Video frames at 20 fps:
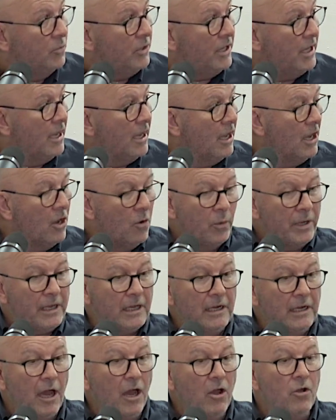We
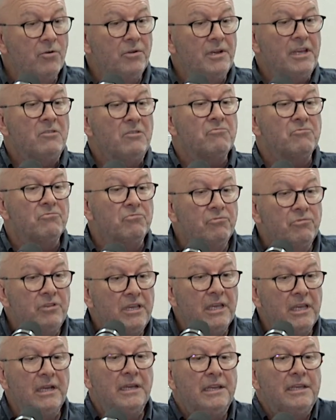can only
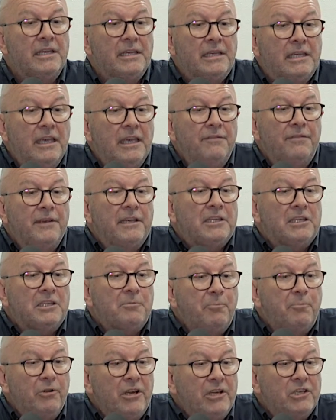really give
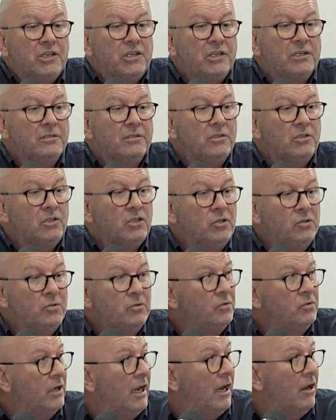expression
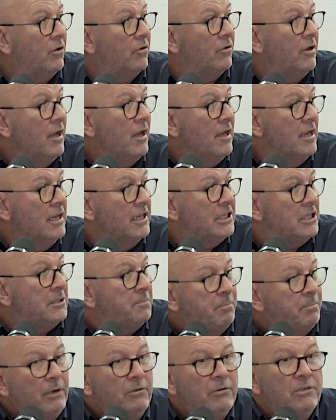to our
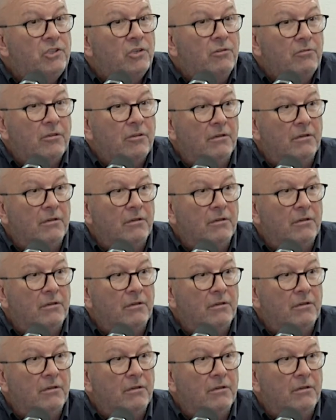spiritual